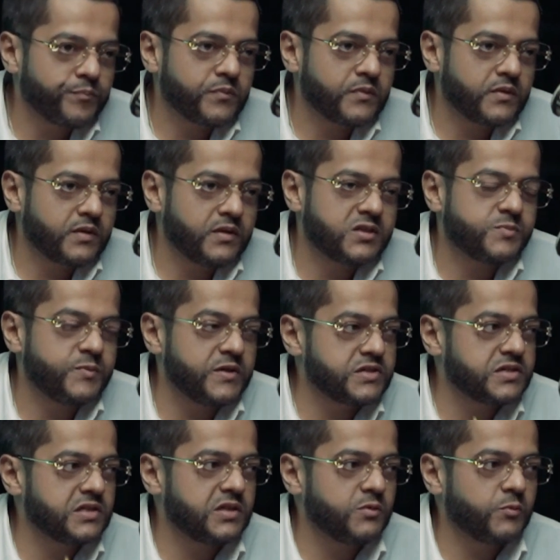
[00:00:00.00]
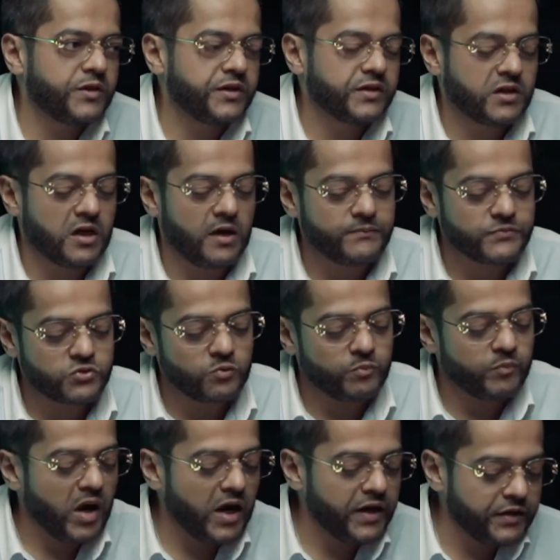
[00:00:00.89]
especially when it comes to
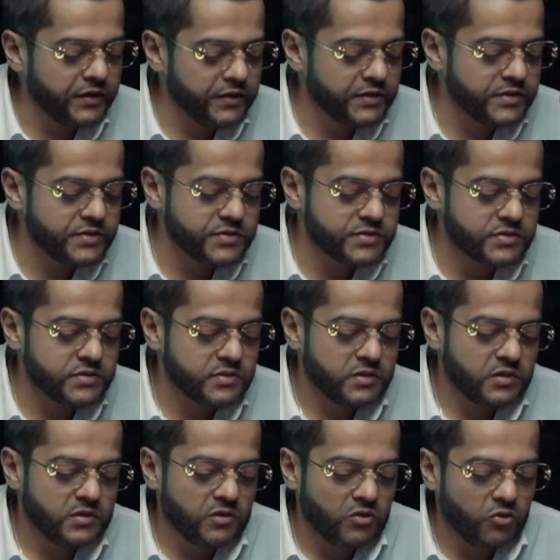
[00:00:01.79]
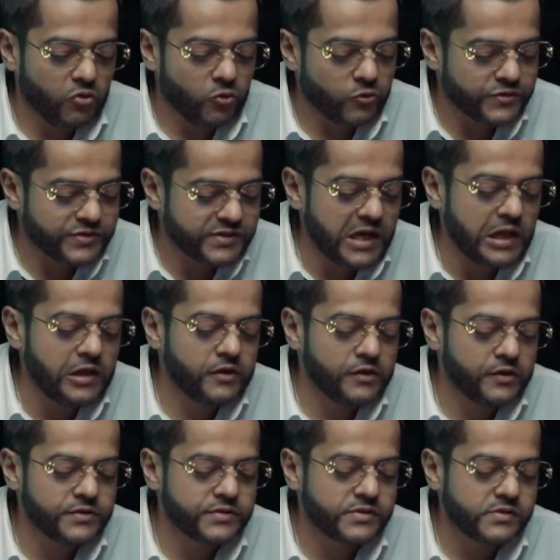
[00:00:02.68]
buyers or
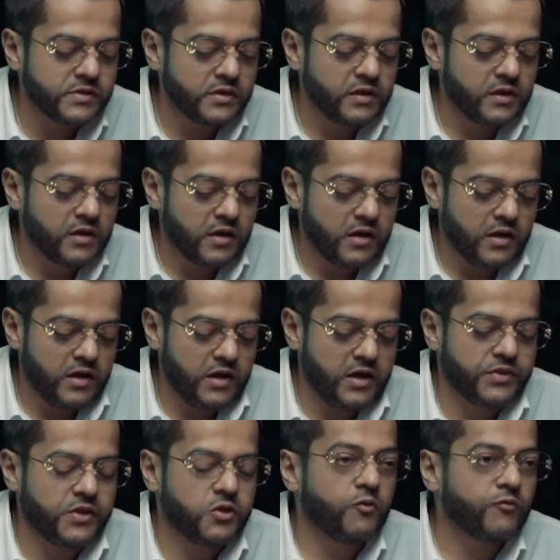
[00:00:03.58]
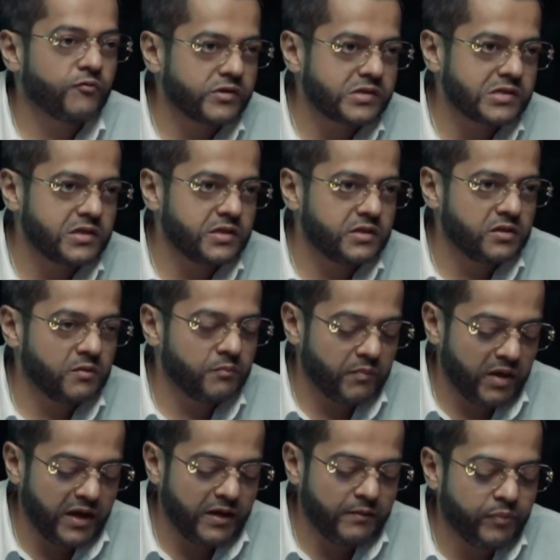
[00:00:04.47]
sellers. And then obviously the
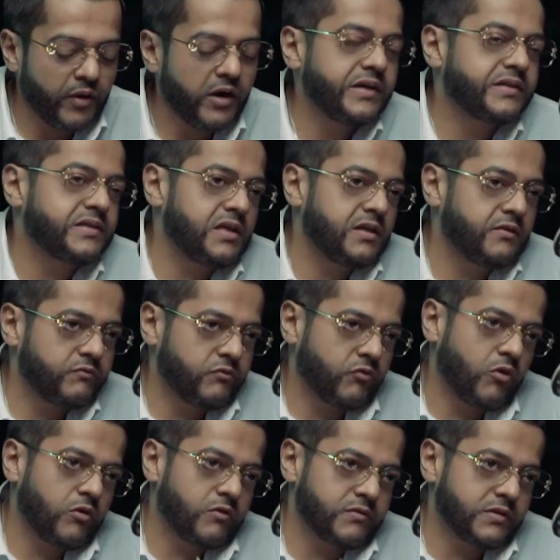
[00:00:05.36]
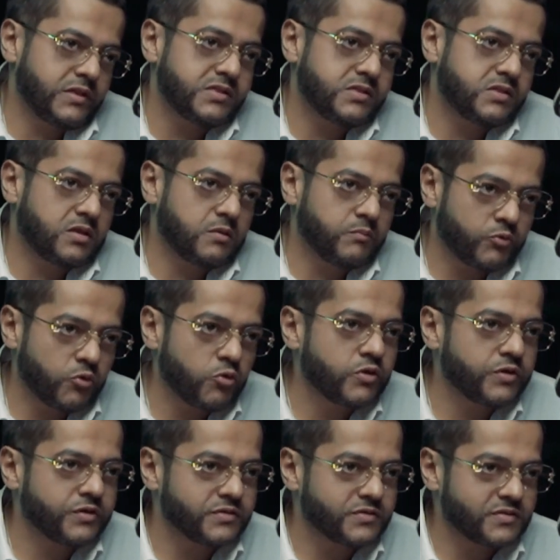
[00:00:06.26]
main party involved is the
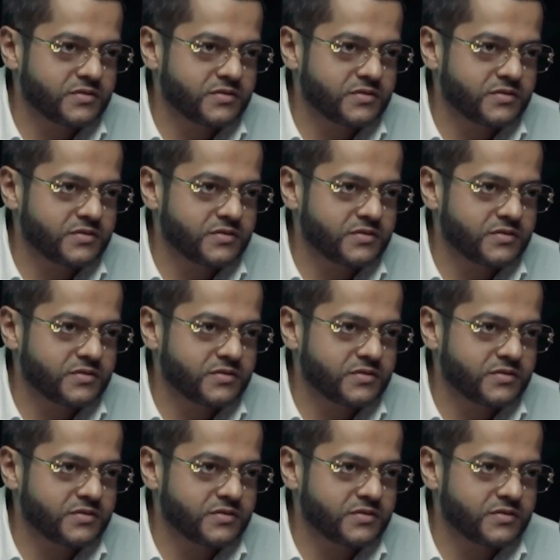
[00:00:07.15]
brokers.